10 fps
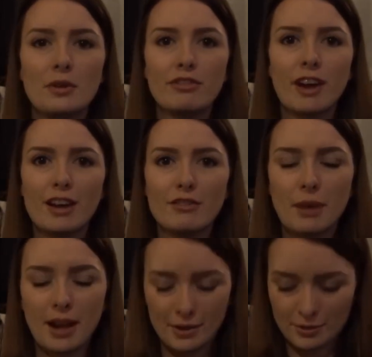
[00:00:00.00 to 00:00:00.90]

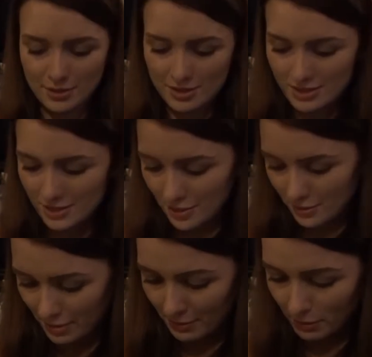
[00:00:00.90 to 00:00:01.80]
£5, so
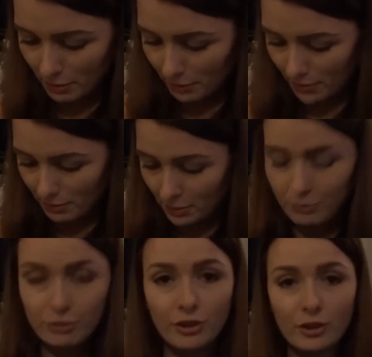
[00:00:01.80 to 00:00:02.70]
I'm going to pop them up
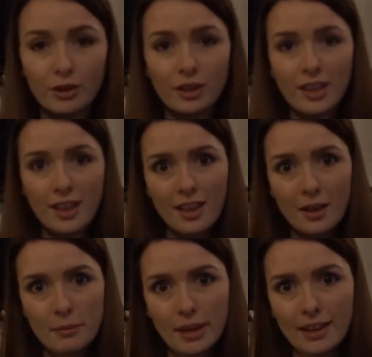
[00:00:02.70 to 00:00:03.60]
for
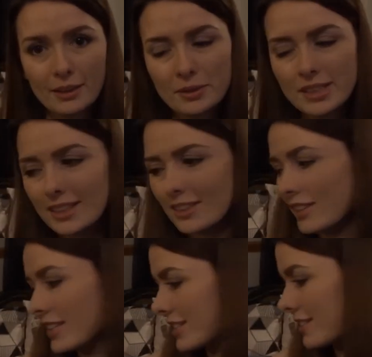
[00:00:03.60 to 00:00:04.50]
my Halloween
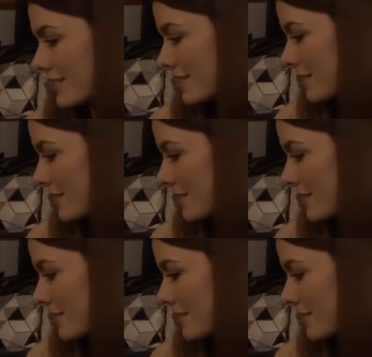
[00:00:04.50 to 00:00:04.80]
decorations.